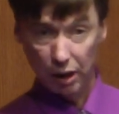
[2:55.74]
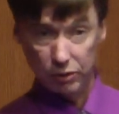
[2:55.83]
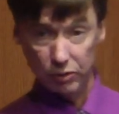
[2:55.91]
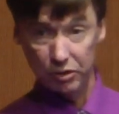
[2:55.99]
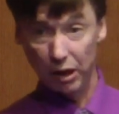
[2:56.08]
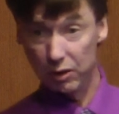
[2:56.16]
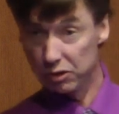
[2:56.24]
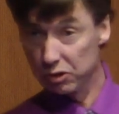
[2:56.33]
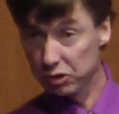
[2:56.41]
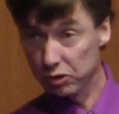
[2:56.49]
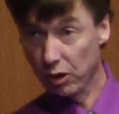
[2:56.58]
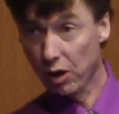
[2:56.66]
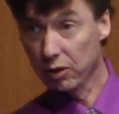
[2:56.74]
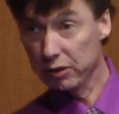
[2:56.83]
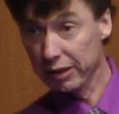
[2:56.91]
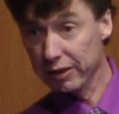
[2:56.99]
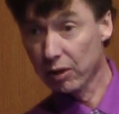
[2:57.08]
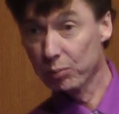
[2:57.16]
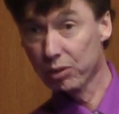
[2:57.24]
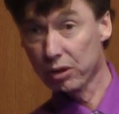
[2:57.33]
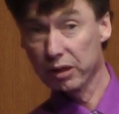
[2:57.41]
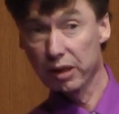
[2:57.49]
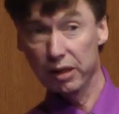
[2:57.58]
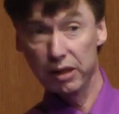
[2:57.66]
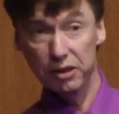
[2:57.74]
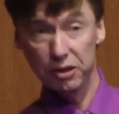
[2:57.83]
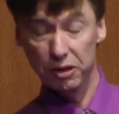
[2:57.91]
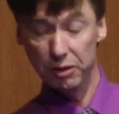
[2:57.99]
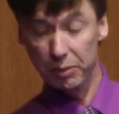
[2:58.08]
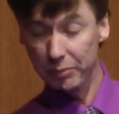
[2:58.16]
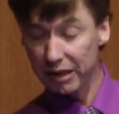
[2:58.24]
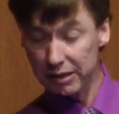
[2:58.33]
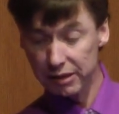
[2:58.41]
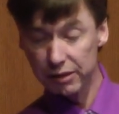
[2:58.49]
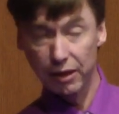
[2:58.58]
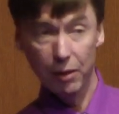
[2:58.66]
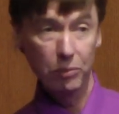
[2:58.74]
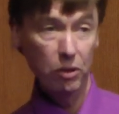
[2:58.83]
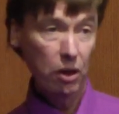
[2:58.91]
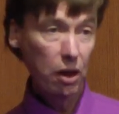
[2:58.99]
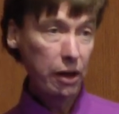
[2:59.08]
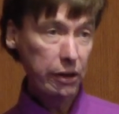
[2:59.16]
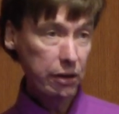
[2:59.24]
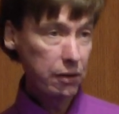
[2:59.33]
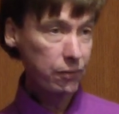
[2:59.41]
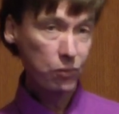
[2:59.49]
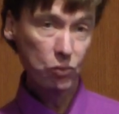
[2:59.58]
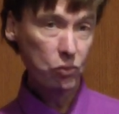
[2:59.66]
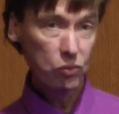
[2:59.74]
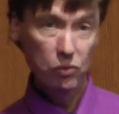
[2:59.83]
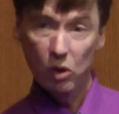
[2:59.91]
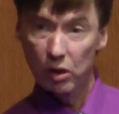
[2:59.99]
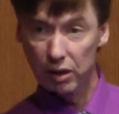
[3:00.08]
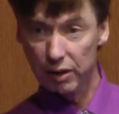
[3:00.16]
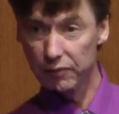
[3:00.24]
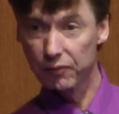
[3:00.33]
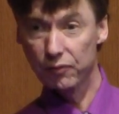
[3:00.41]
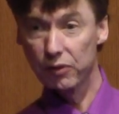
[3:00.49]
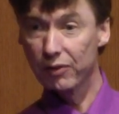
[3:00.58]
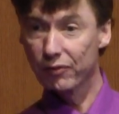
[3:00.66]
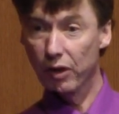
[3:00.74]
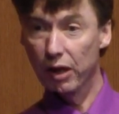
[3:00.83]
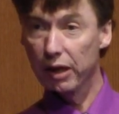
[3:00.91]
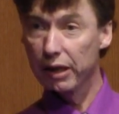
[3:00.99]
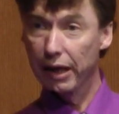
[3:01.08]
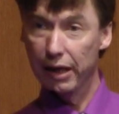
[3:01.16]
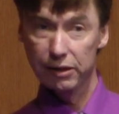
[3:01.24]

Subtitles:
100,000 strong in Alberta is an amazing number. If I